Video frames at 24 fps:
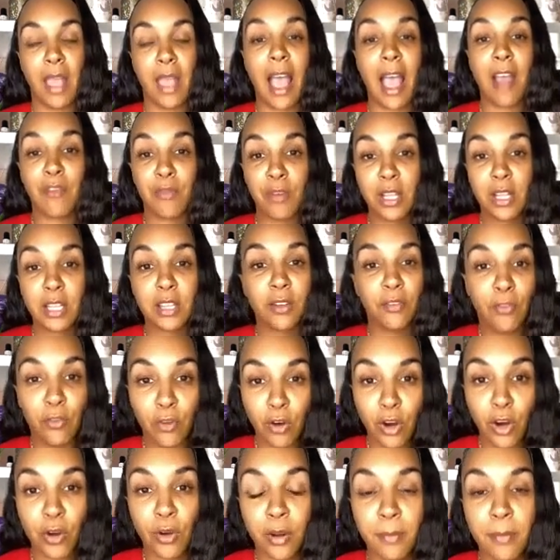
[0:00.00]
I read the
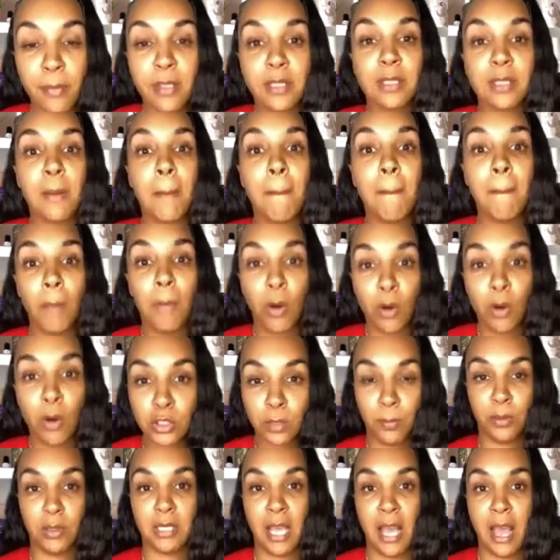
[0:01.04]
4 agreements
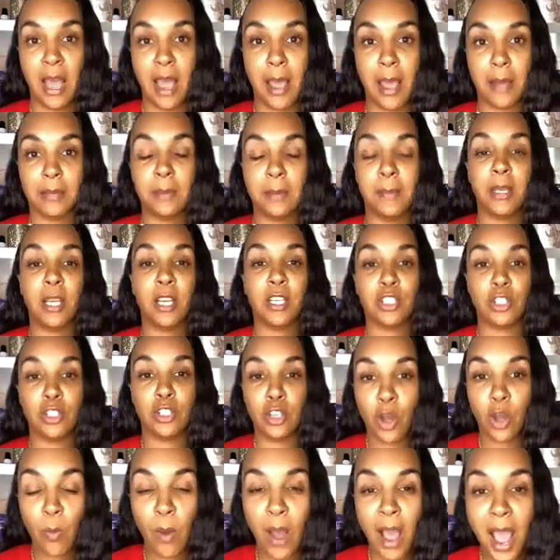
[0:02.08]
multiple times because you
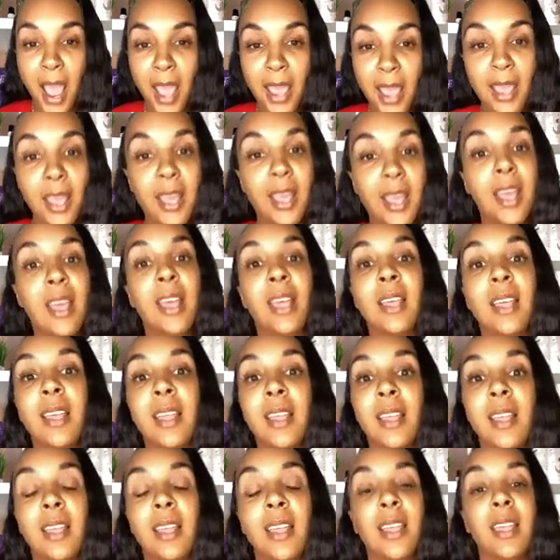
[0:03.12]
know why?
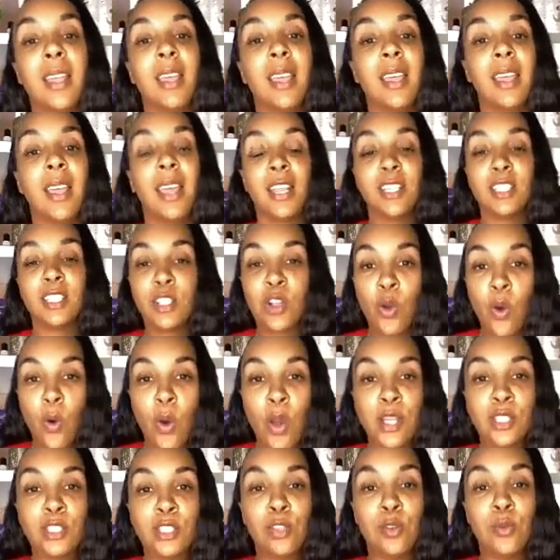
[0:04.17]
It's
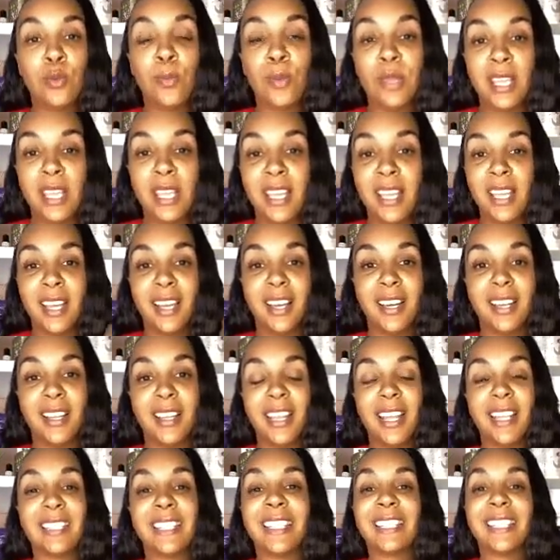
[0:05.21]
going to be,
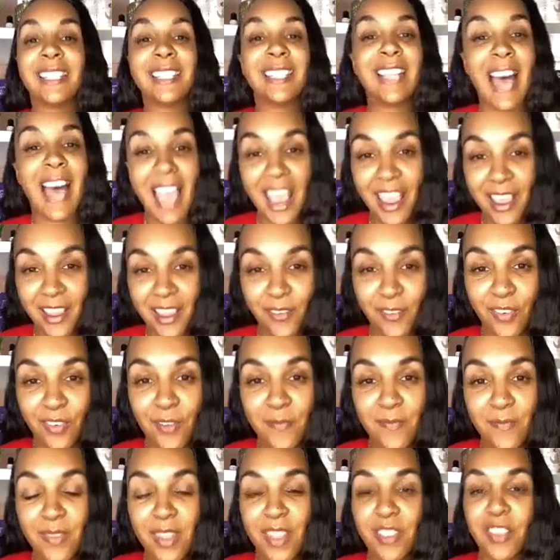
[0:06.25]
it's life.
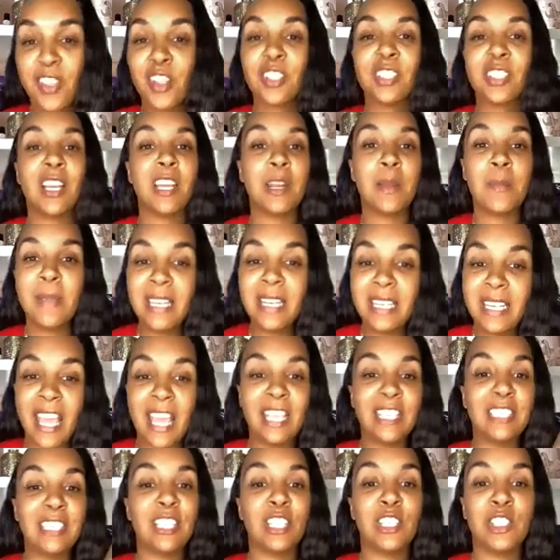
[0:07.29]
There's going to be
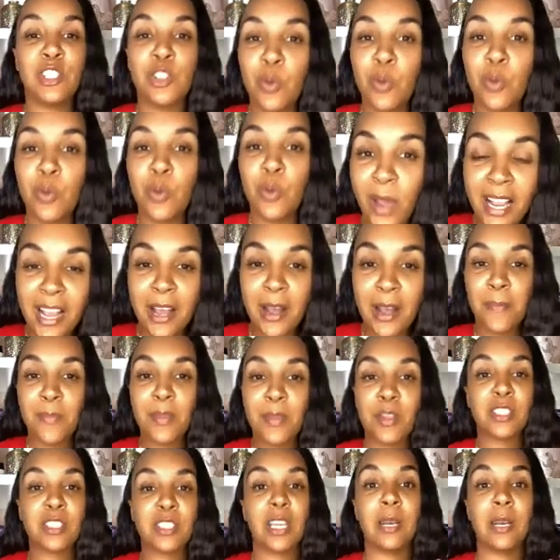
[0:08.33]
days that you wake
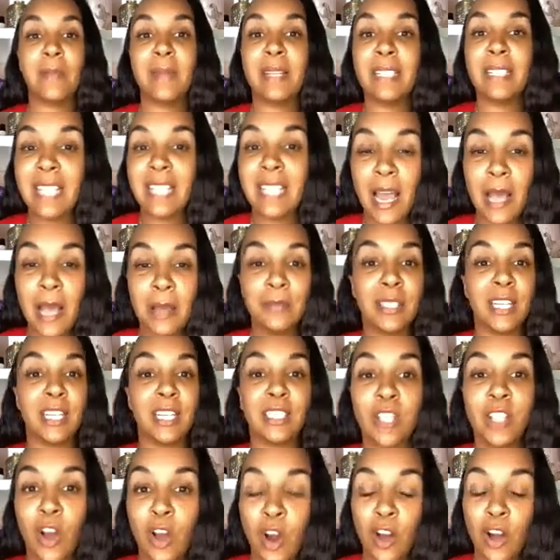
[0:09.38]
up. There's going to be times that
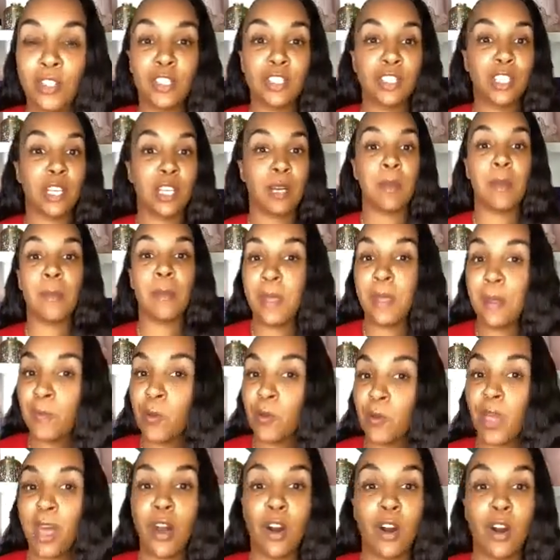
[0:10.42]
it's hard. There's going to be
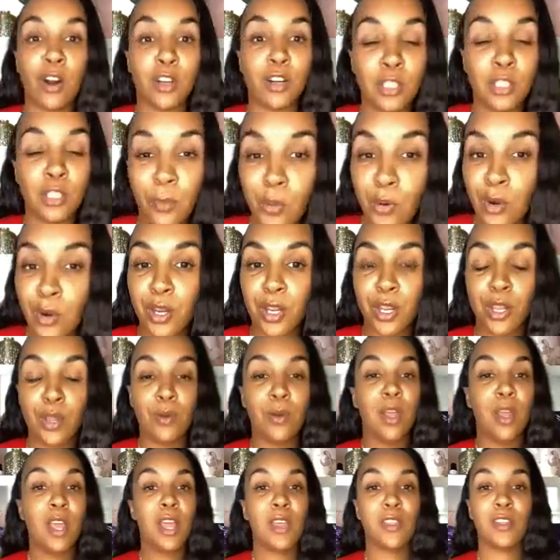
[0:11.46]
people that aren't supporting you.
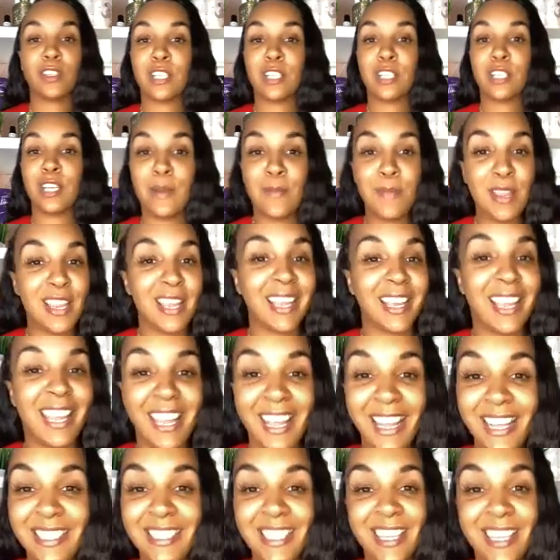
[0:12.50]
There's going to be your
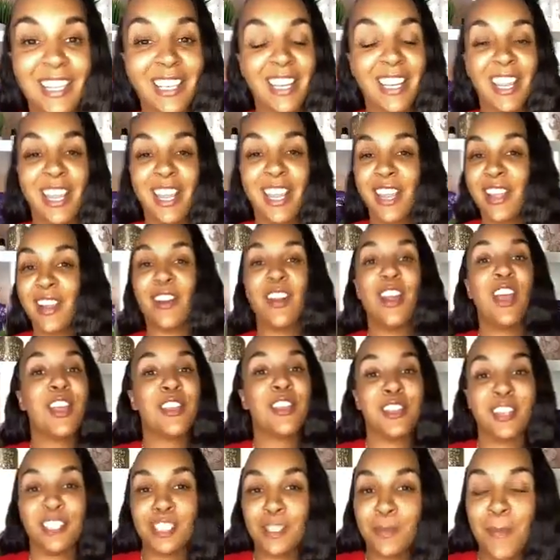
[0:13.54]
kids in your ear,
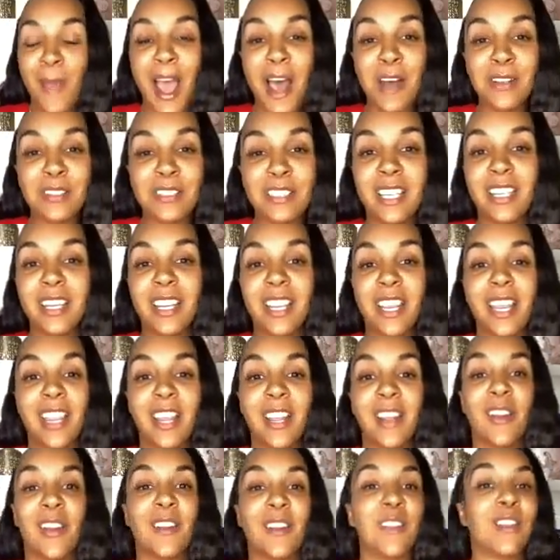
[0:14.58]
your spouse in your
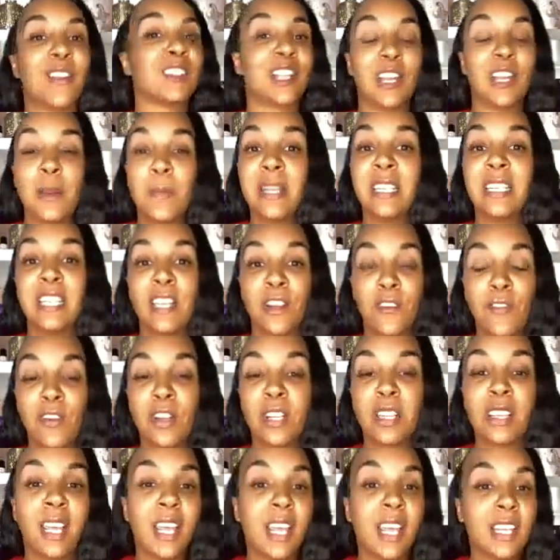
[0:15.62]
ear. There's going to be
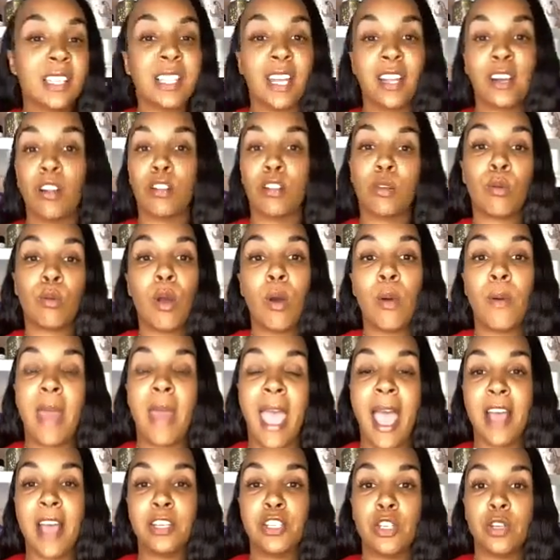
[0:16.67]
different things that are thrown
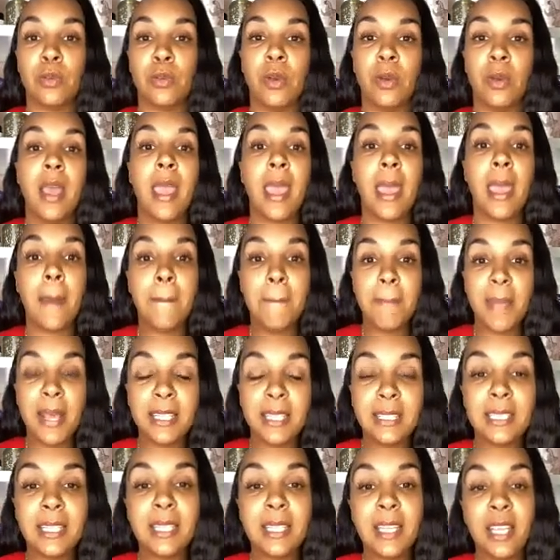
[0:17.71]
at you. And
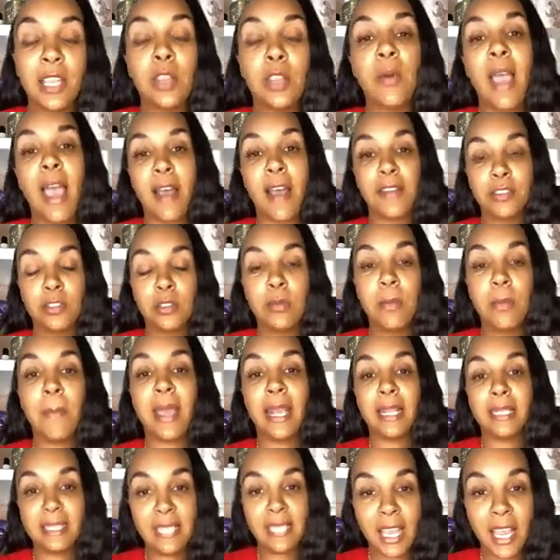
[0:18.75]
mentally, you have to
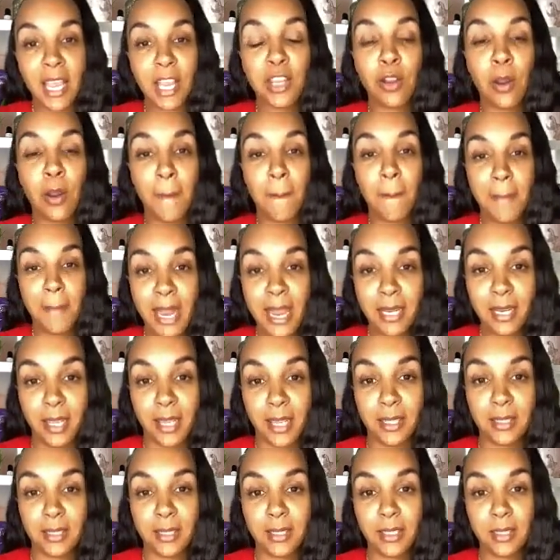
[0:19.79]
maintain your maintenance.